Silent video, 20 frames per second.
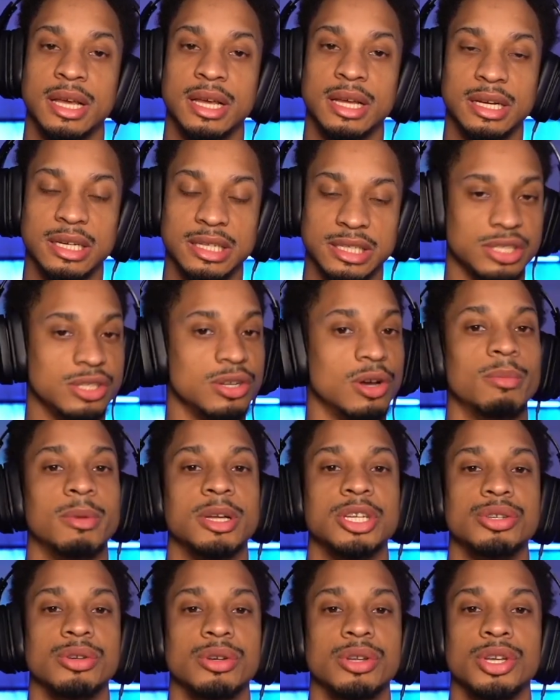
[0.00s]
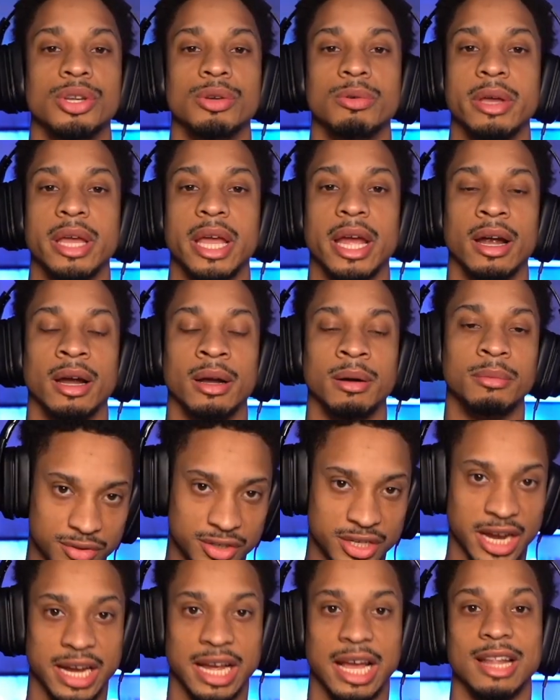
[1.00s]
There's so much you can do here.
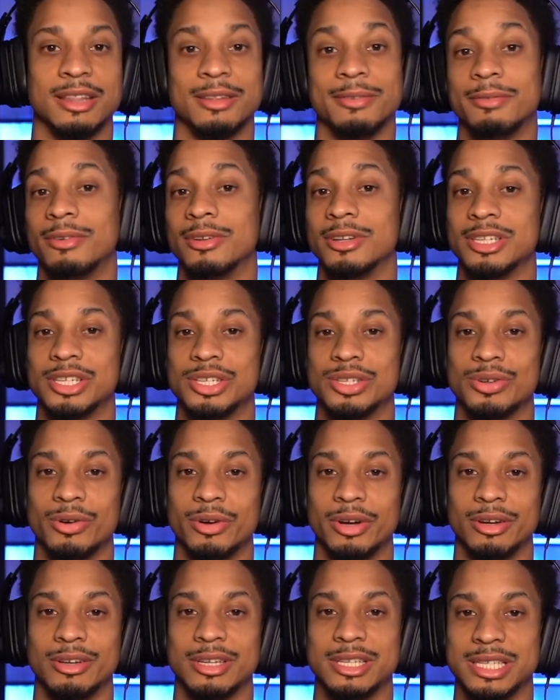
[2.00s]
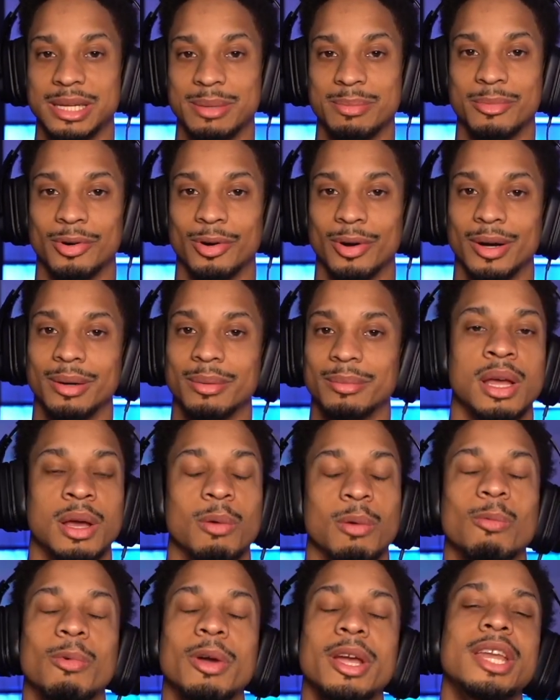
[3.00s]
Check out the full tutorial to see more.
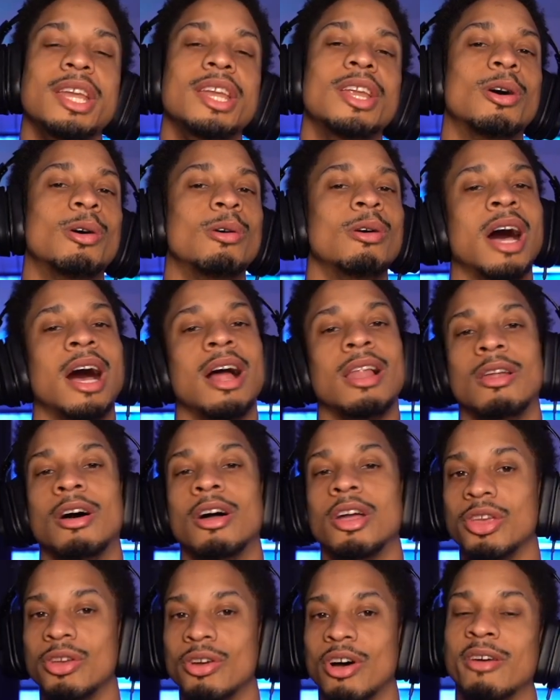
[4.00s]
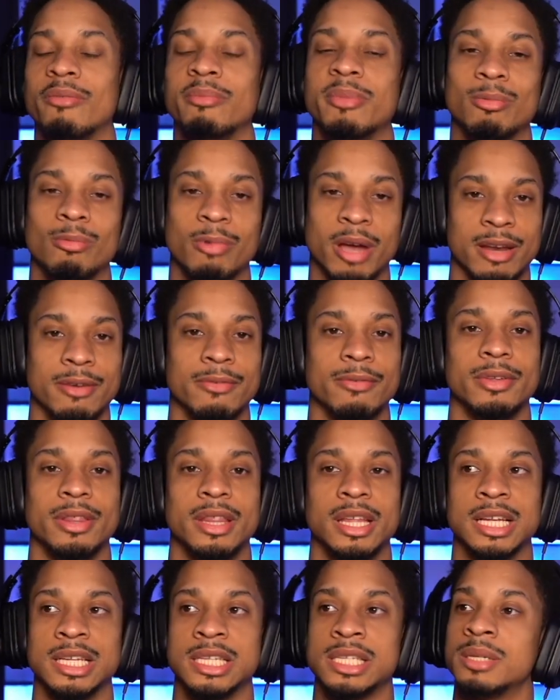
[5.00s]
We know how long you all have been waiting for
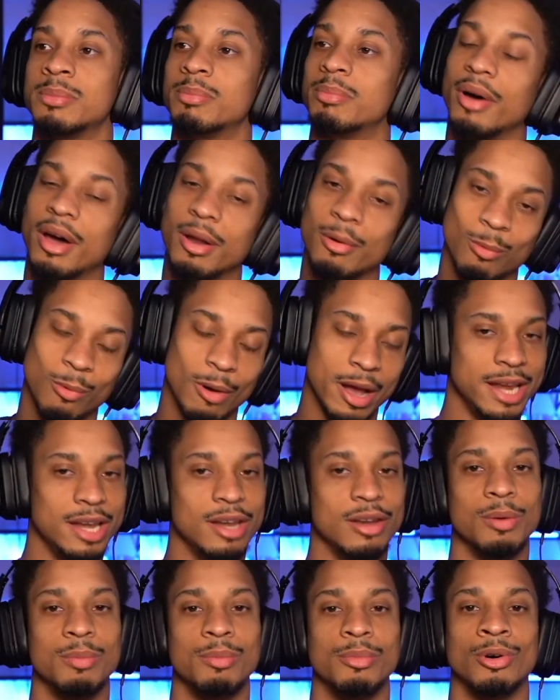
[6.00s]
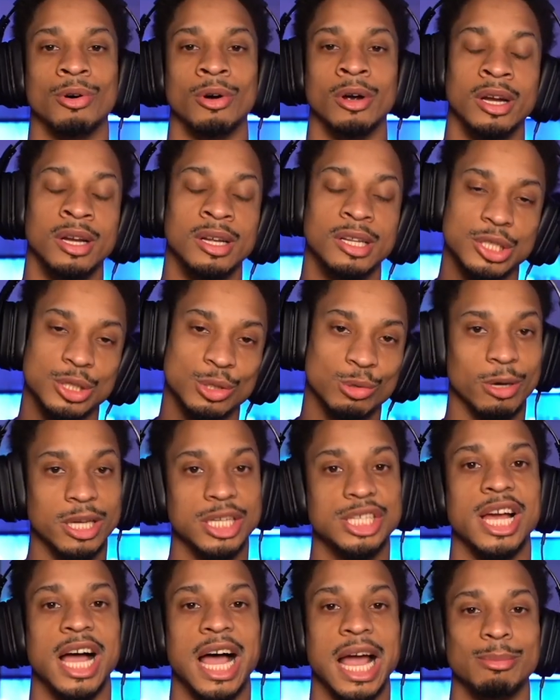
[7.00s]
this, but wait no more.
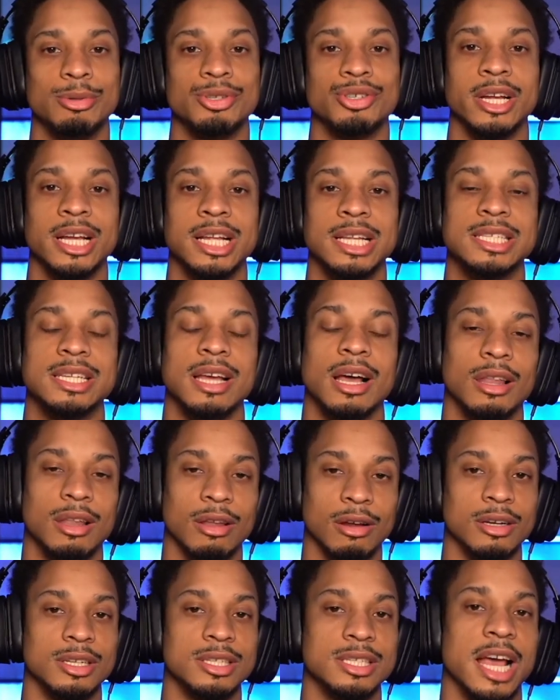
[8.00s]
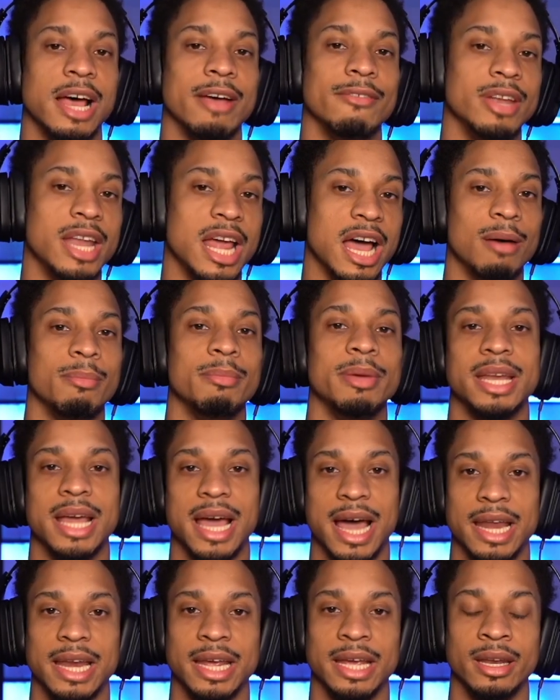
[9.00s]
Twitch Hype Trains alerts have now been
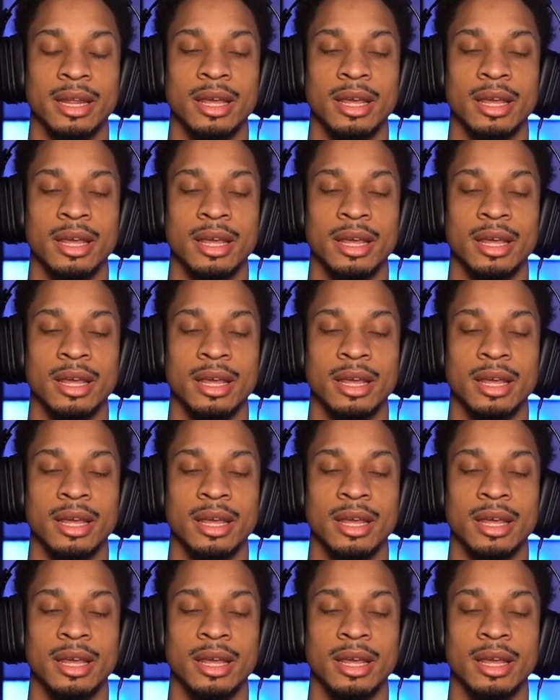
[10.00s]
added.